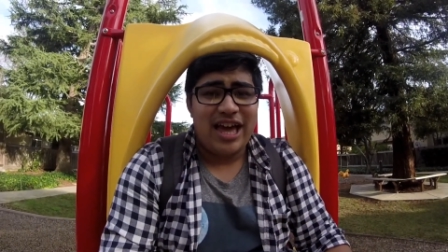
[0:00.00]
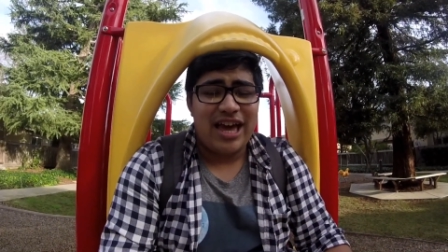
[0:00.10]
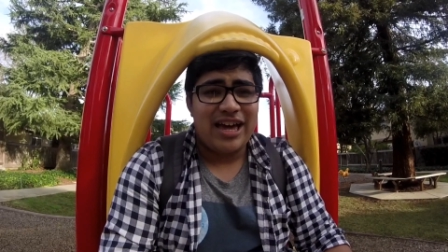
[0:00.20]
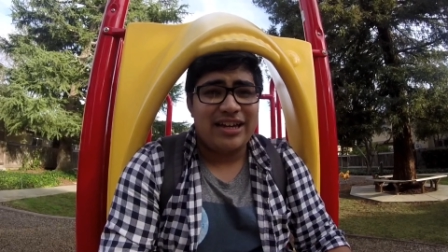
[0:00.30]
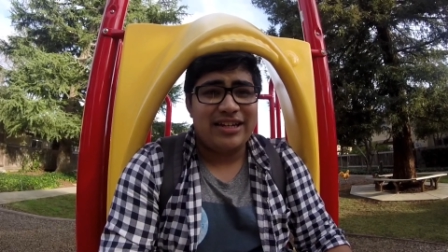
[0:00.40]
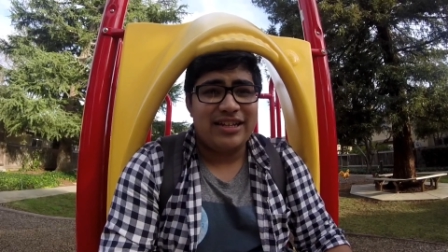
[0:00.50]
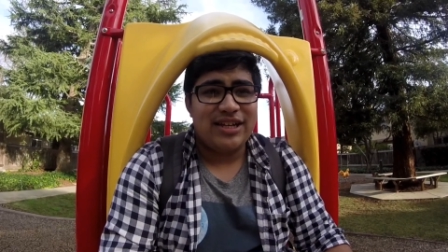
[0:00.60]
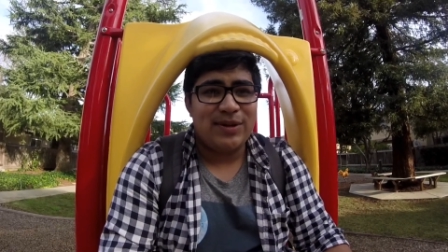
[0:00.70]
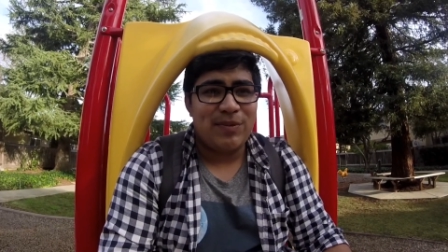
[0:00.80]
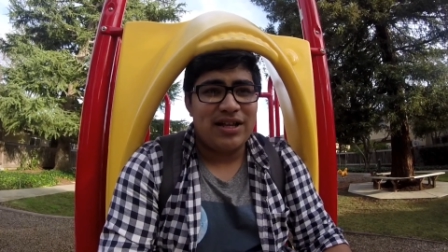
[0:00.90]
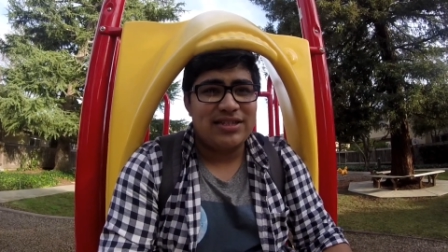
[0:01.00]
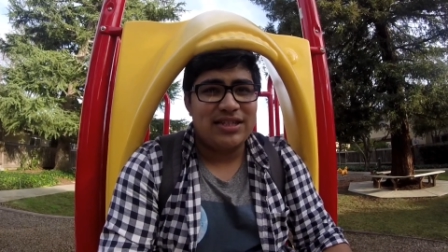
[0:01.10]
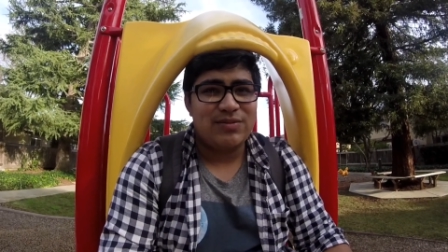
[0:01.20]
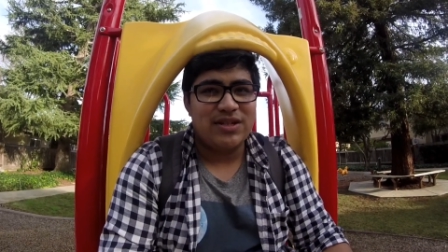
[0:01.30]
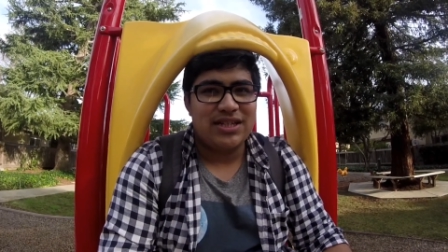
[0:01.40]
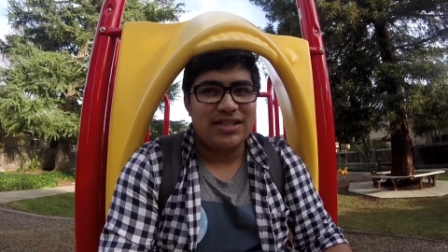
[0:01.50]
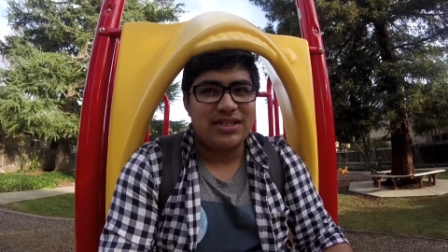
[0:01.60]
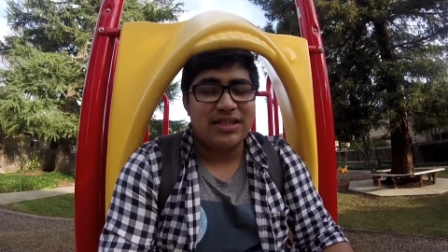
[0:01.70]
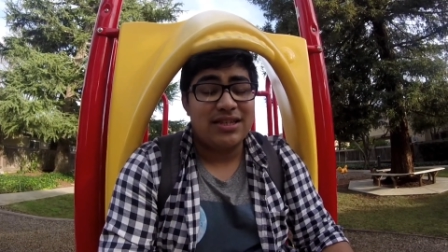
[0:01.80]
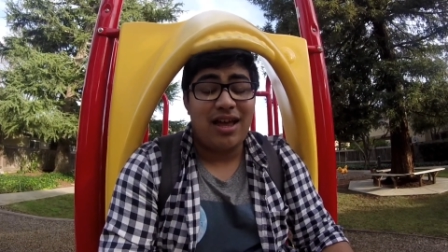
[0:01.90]
And it might seem
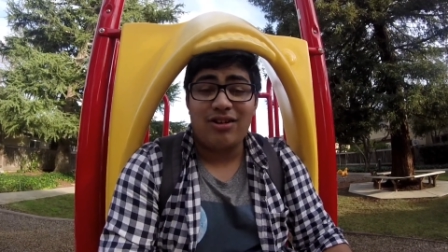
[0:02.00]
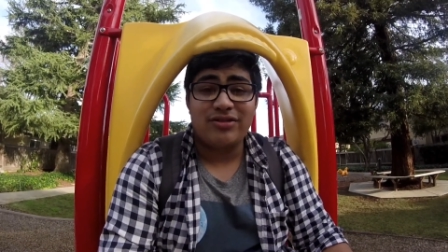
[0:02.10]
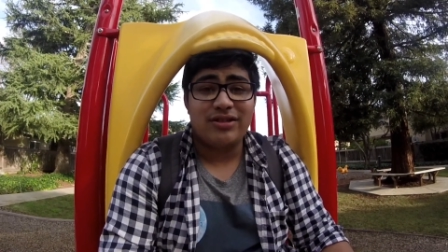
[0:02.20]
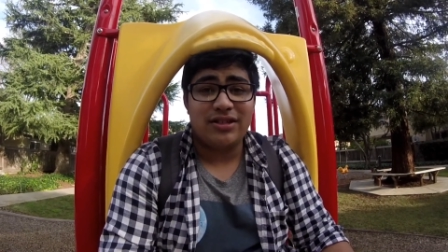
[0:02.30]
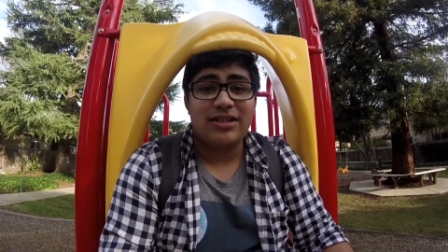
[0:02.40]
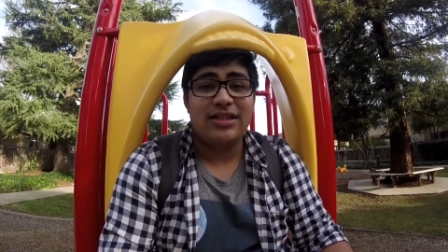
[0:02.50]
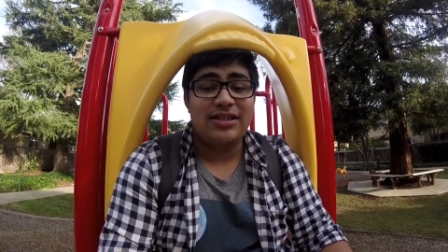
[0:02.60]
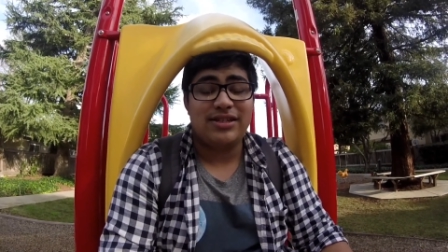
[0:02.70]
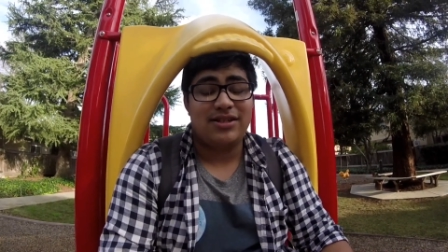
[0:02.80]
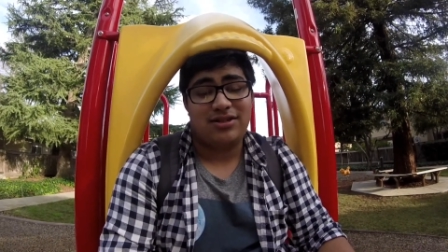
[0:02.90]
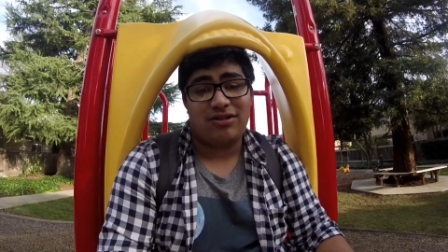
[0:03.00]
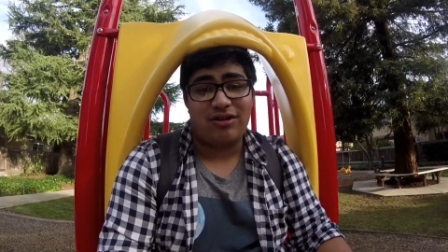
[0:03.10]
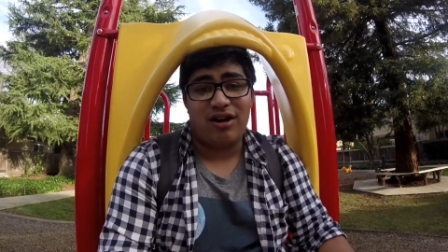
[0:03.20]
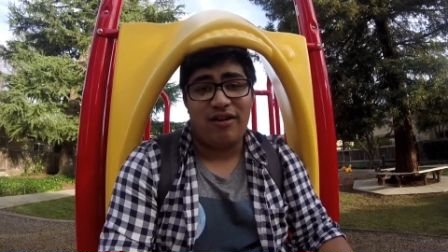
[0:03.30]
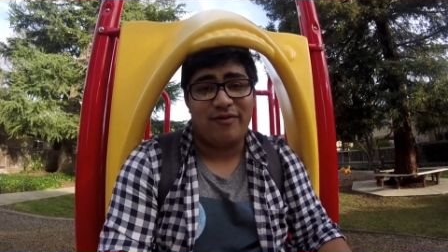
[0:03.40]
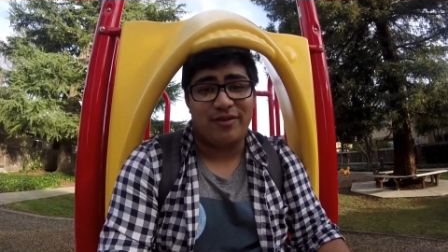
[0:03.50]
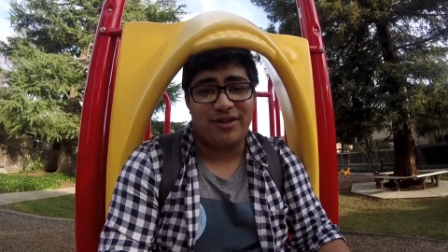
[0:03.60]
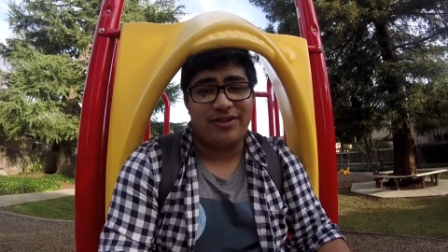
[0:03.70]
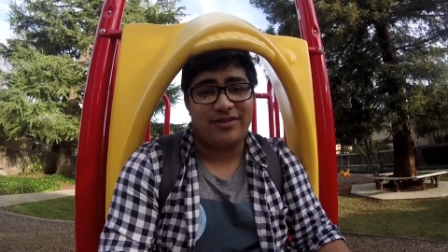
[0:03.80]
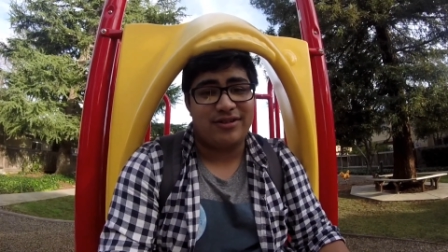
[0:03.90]
easy. It's actually easy to start off
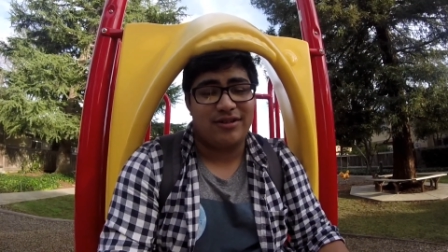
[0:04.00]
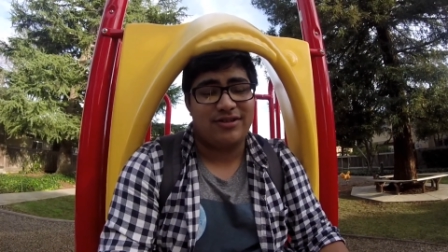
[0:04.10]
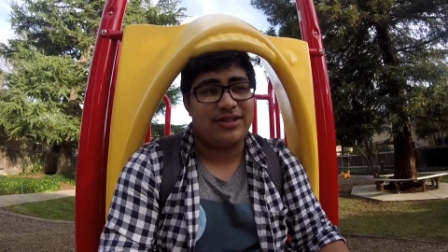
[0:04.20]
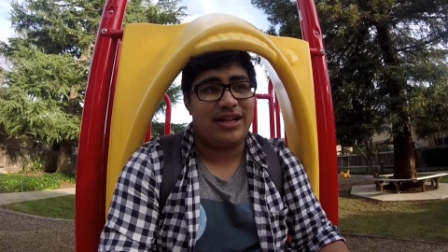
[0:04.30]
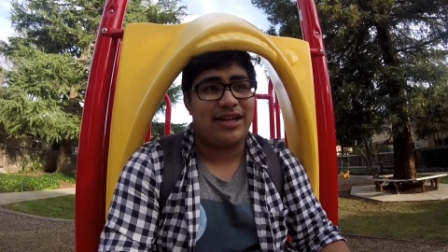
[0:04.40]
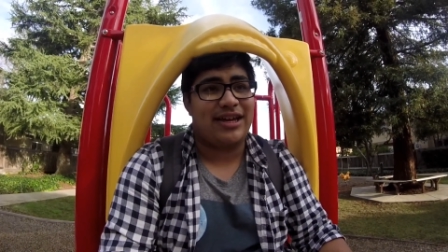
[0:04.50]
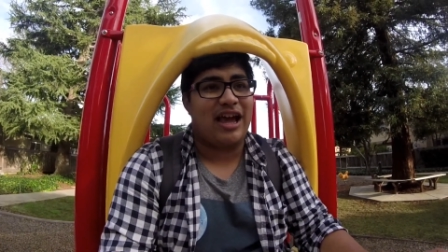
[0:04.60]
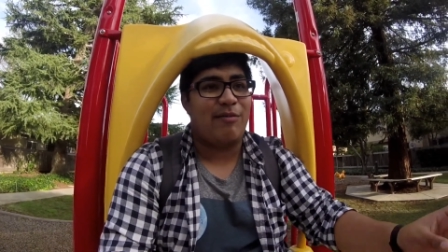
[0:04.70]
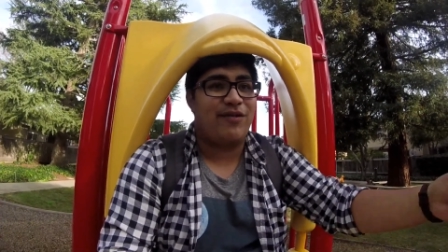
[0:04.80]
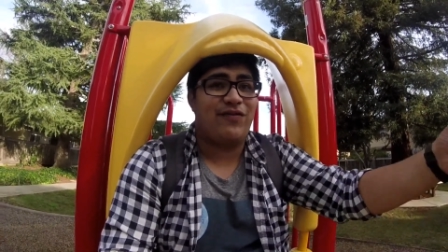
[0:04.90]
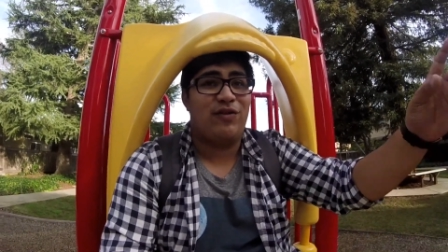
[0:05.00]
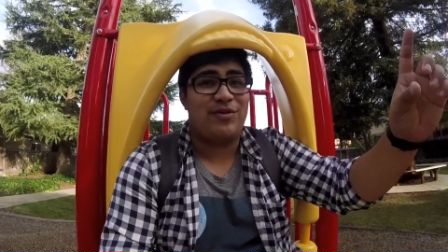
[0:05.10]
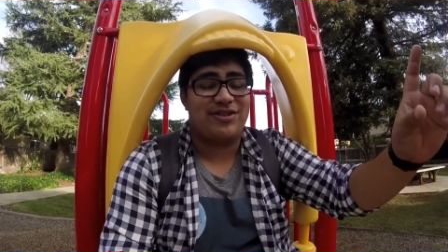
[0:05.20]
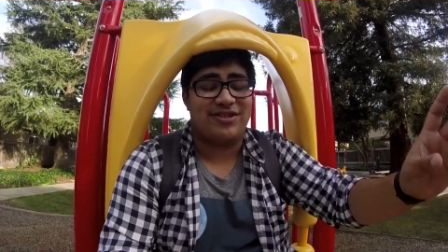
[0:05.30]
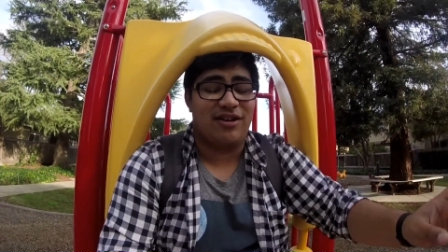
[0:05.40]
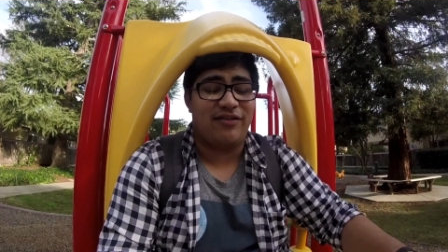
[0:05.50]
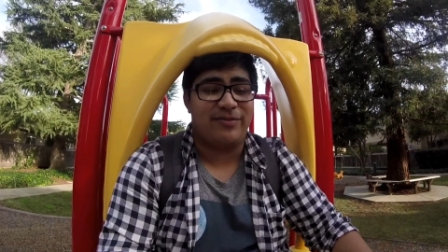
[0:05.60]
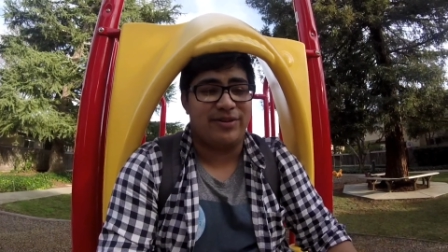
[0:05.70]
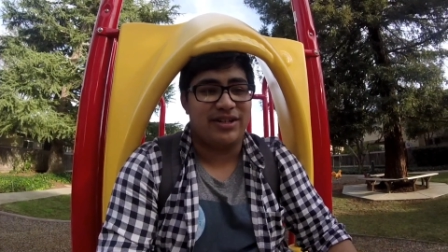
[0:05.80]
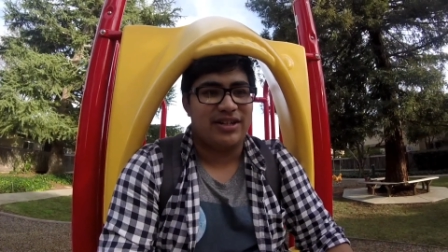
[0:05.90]
with, you know, just getting a camera and filming
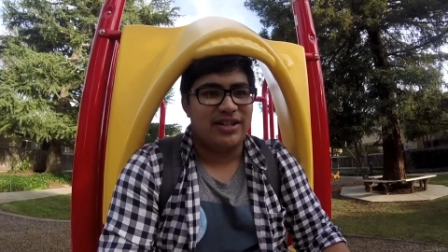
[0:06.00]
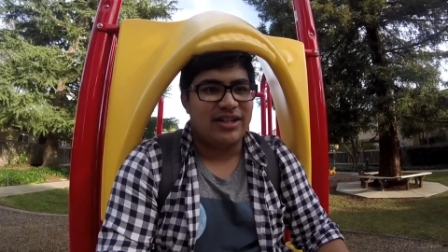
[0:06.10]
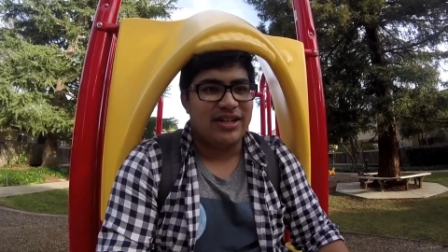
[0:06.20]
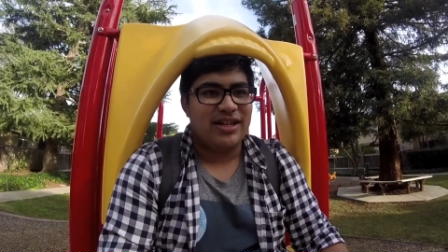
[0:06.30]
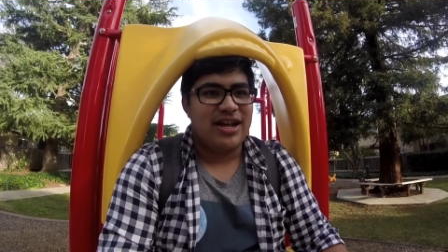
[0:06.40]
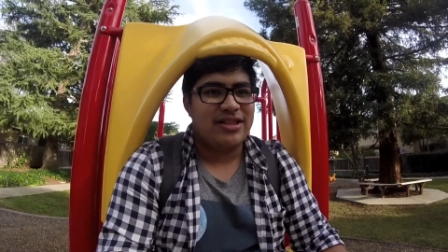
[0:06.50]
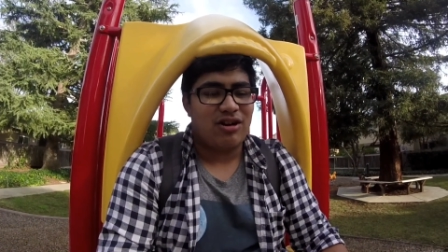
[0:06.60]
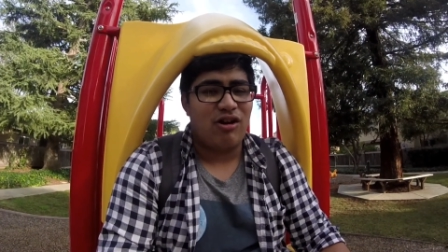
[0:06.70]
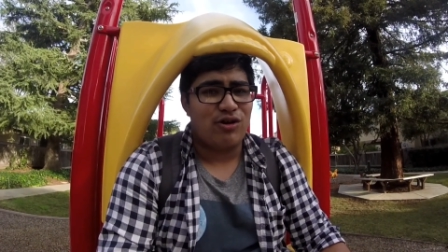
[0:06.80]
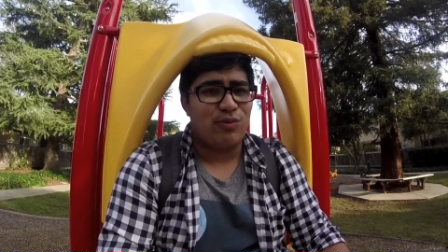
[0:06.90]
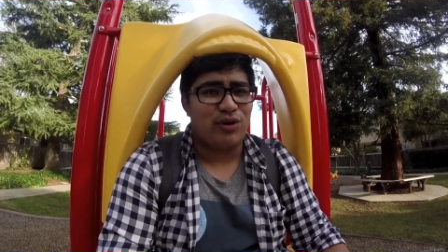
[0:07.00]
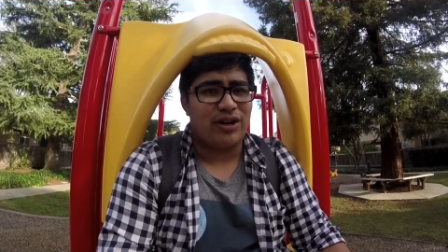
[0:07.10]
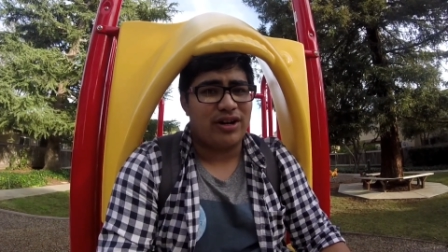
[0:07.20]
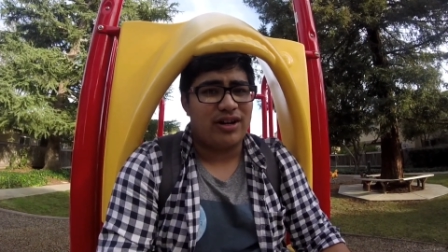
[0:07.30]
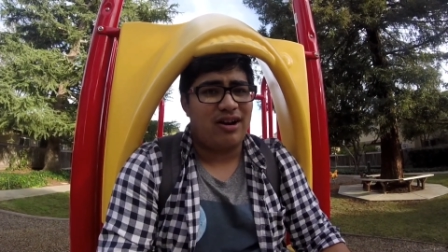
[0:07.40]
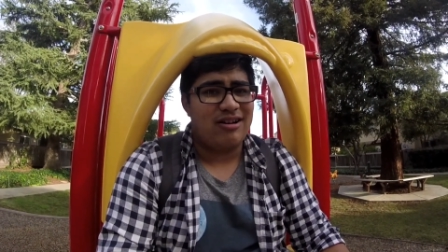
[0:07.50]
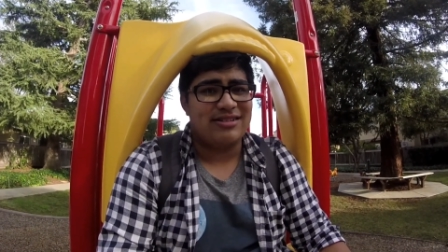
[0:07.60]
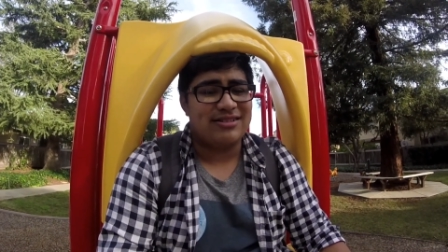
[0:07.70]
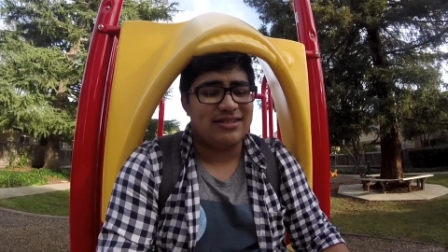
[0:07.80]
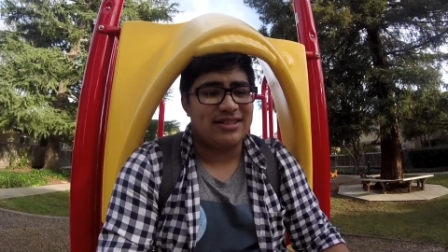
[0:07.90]
yourself, but it's hard work,
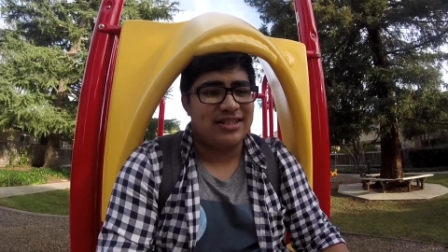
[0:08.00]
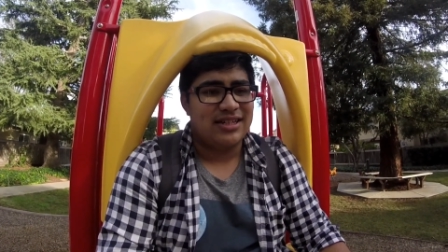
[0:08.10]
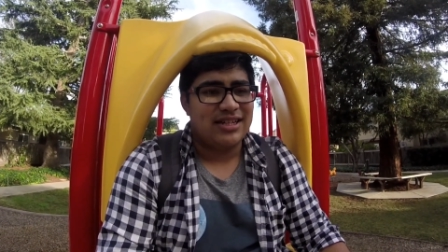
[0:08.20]
honestly.